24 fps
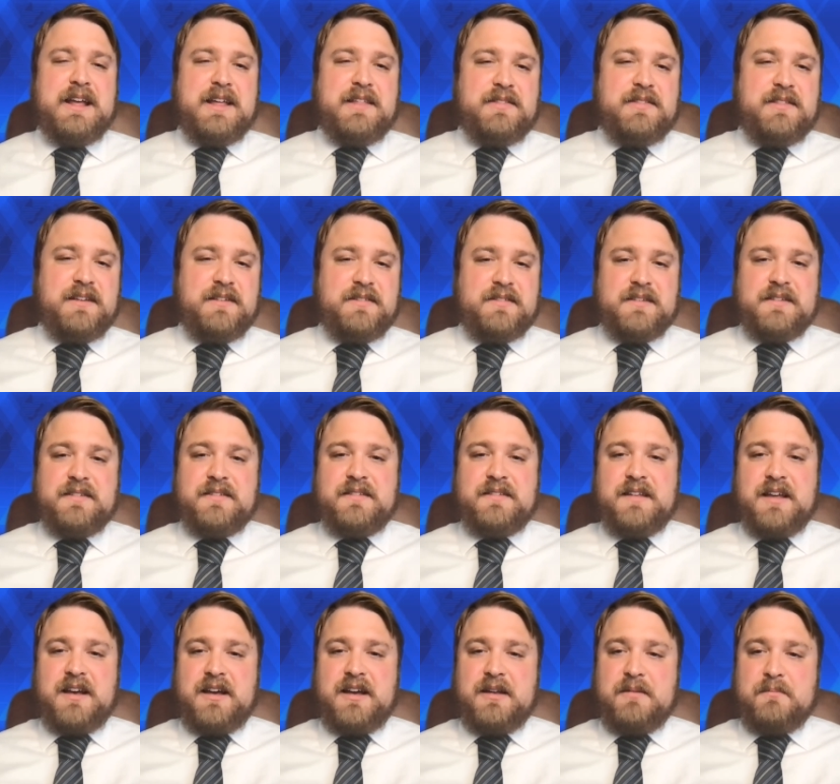This is
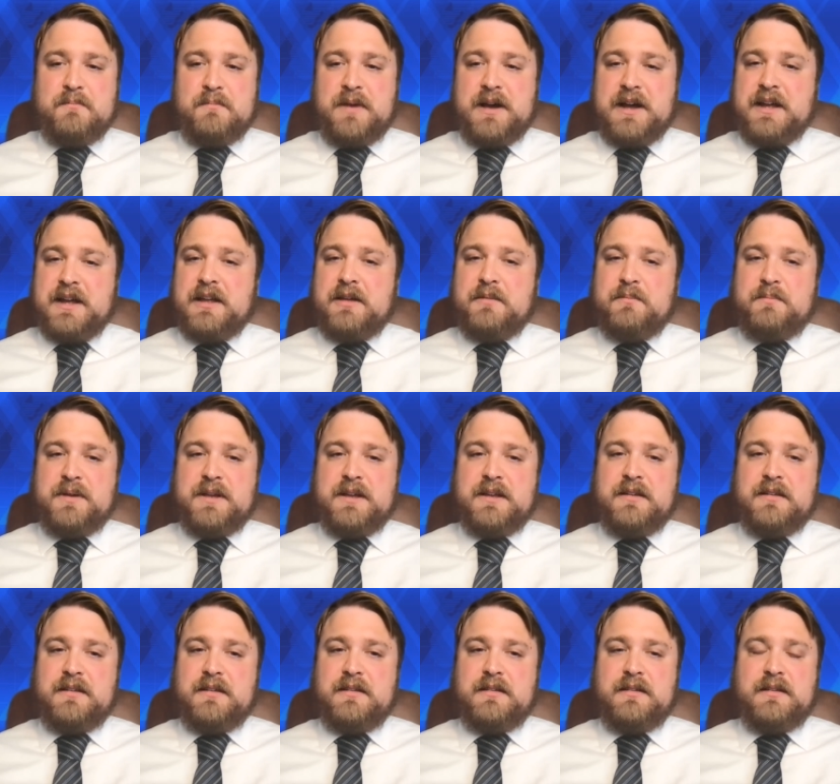not my
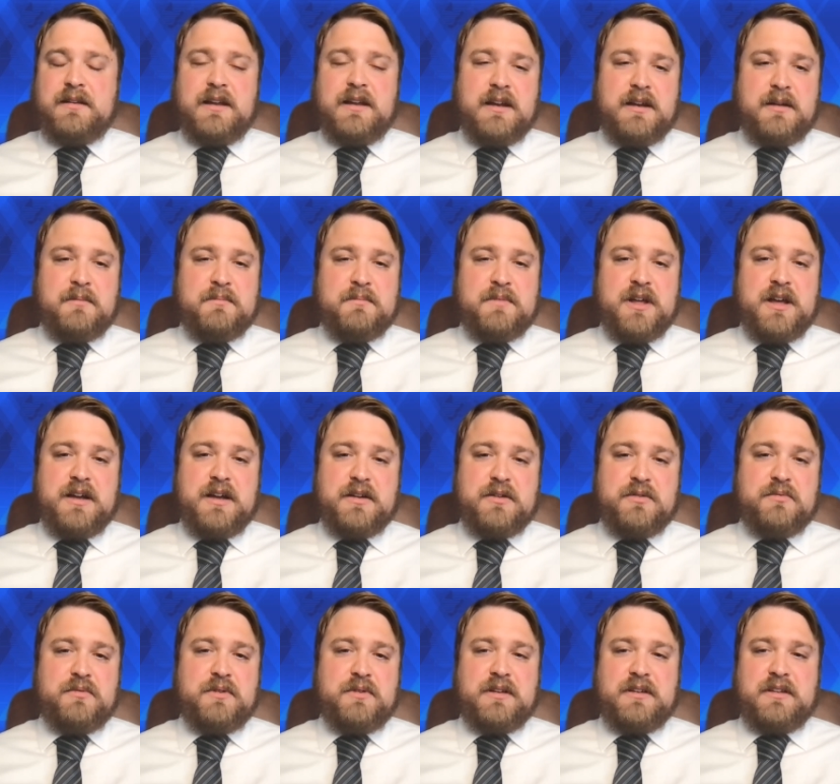opinion, and I'm not
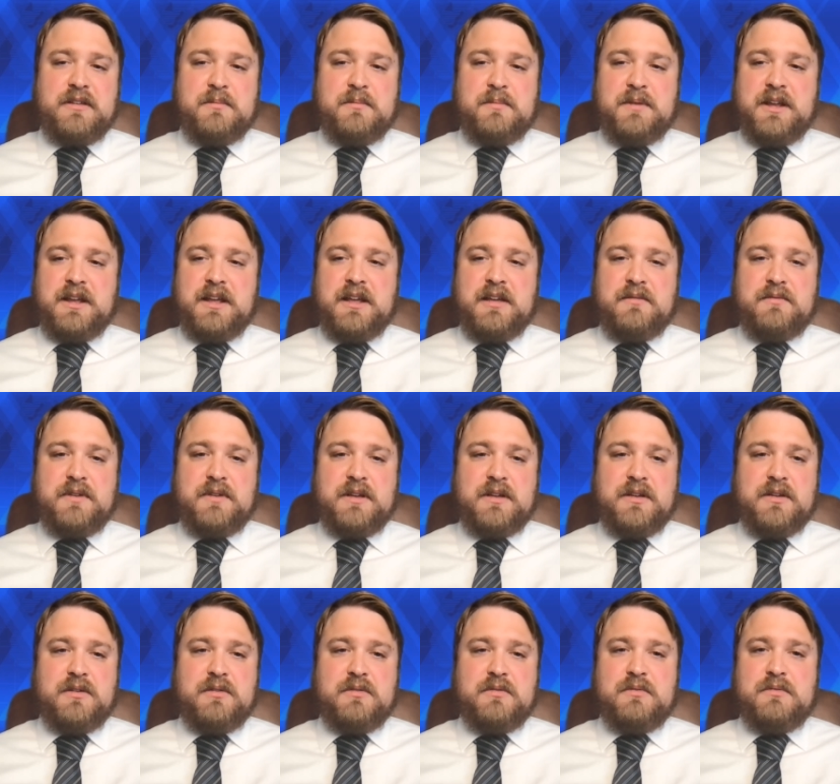going to be giving
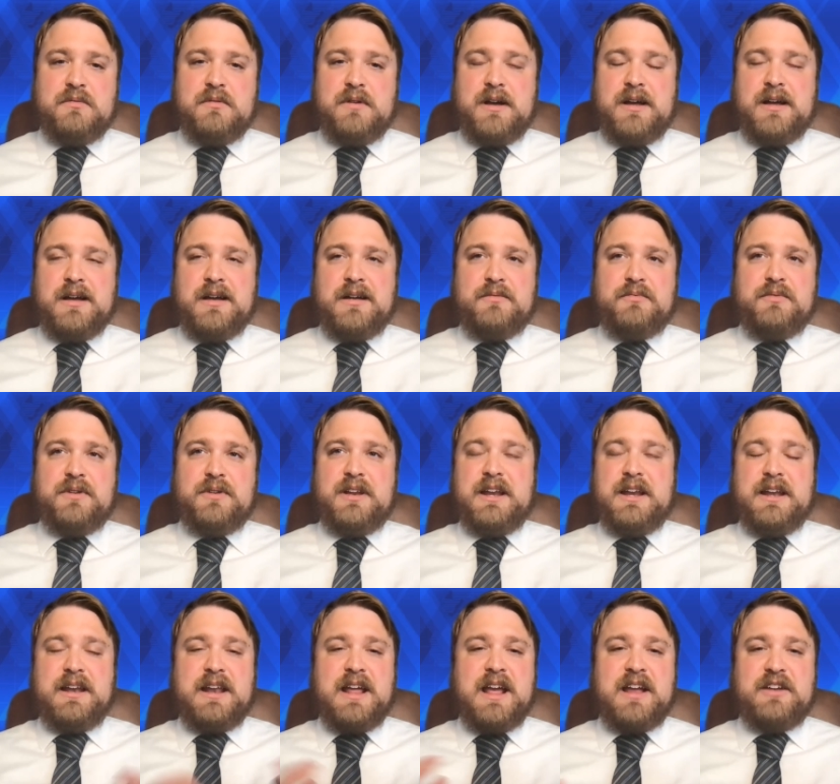you uh,
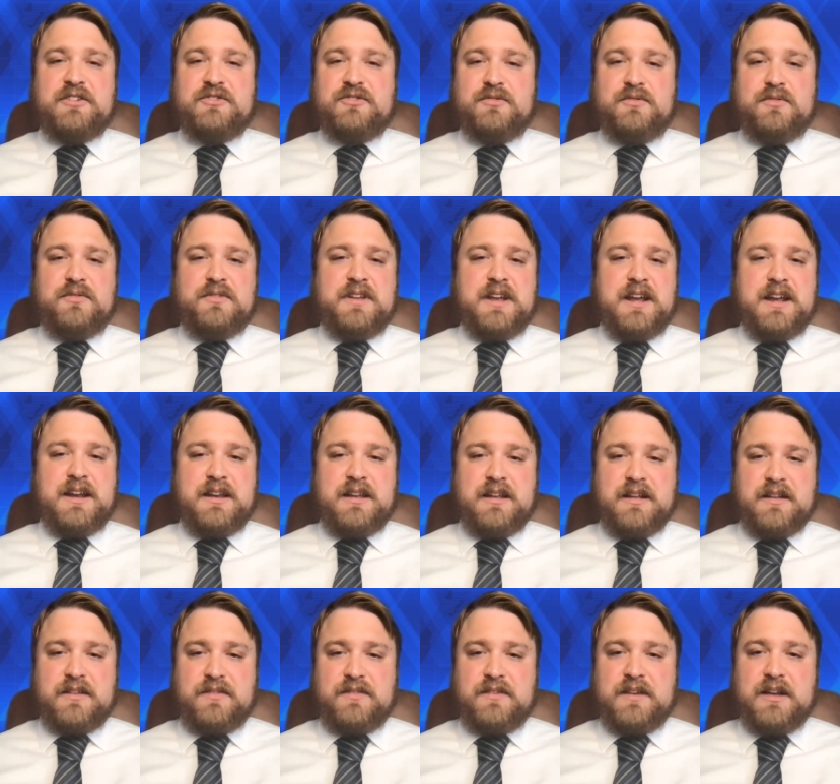really national data,
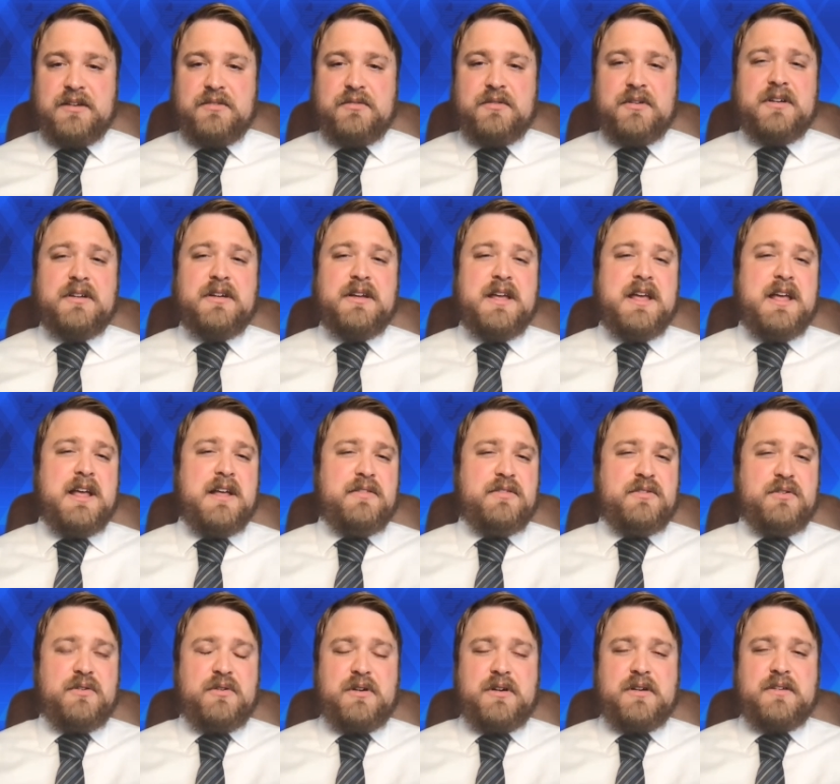etc.
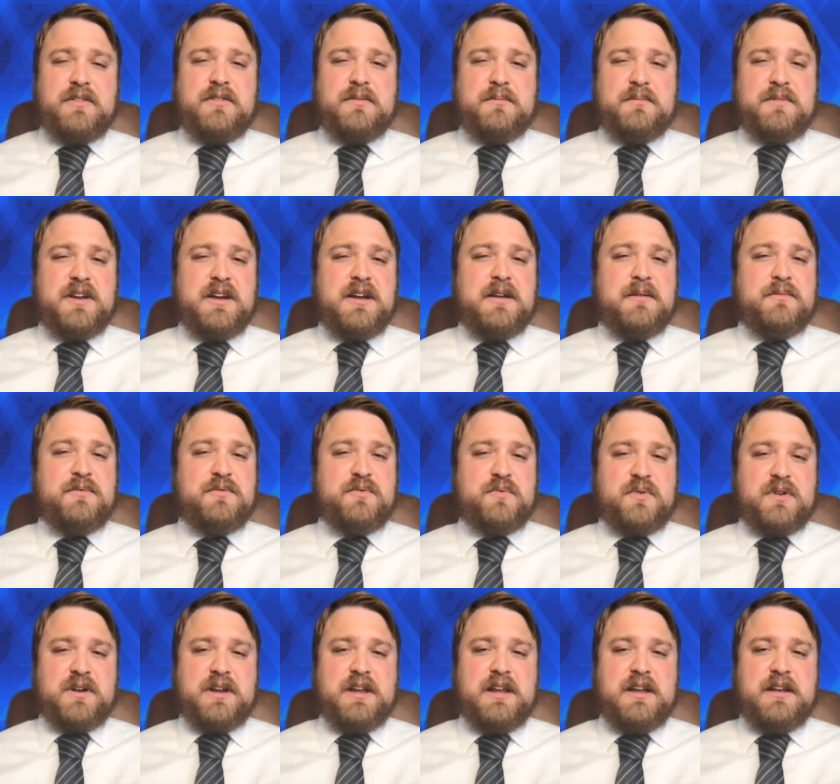There are some times
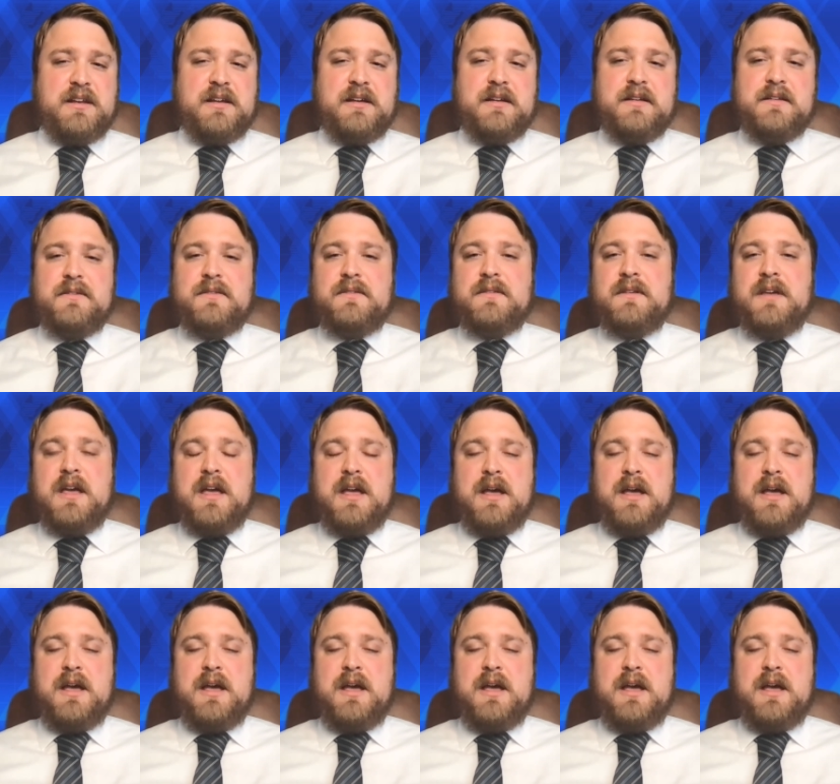where he does,